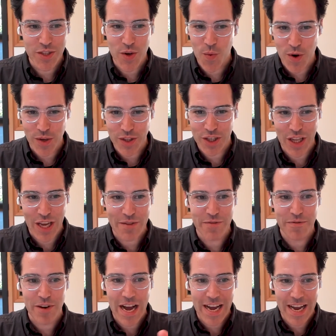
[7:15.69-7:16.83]
What does the world look like
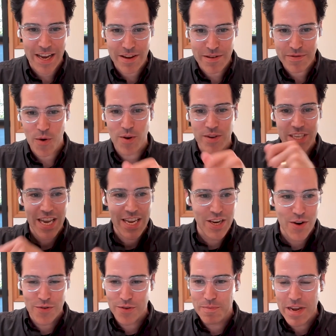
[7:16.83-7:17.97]
5 or 10
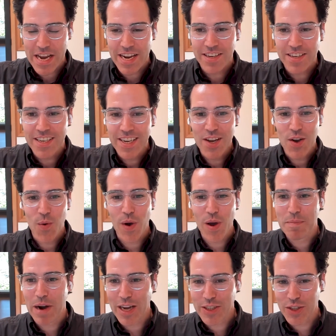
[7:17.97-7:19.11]
years from now
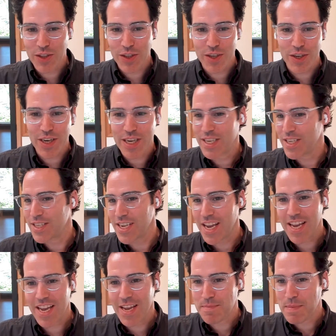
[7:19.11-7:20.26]
when Modular is
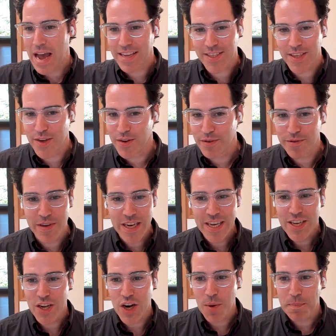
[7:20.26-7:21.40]
a massive,
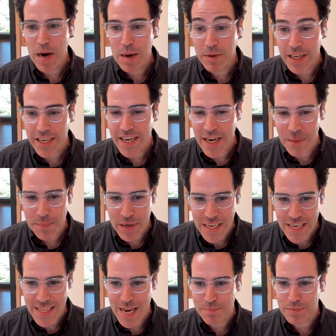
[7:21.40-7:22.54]
you know, public
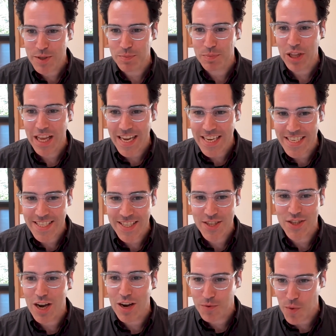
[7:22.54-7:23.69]
company that supplies the
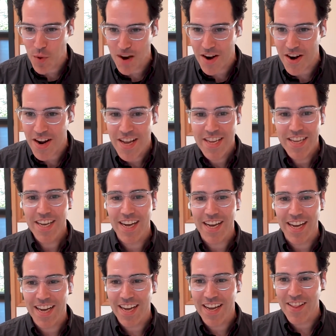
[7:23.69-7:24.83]
software
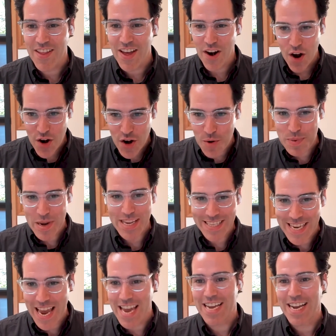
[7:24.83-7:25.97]
that
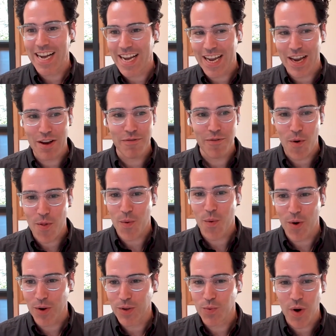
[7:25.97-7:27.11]
underpins AI for the
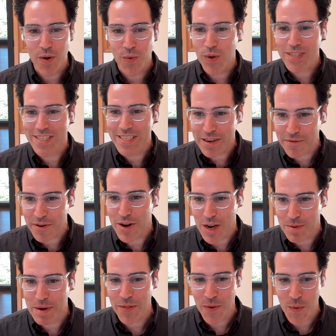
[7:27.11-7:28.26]
world? What's different
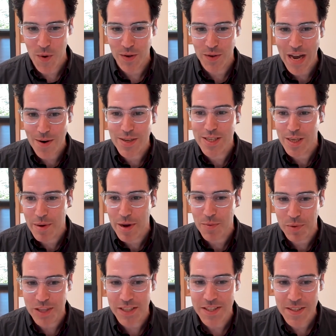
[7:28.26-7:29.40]
about the world? How is it a better
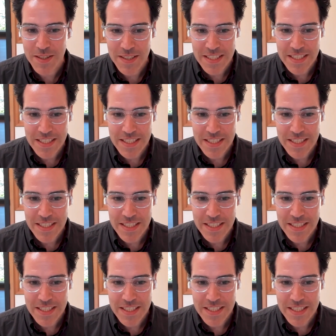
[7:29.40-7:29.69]
place?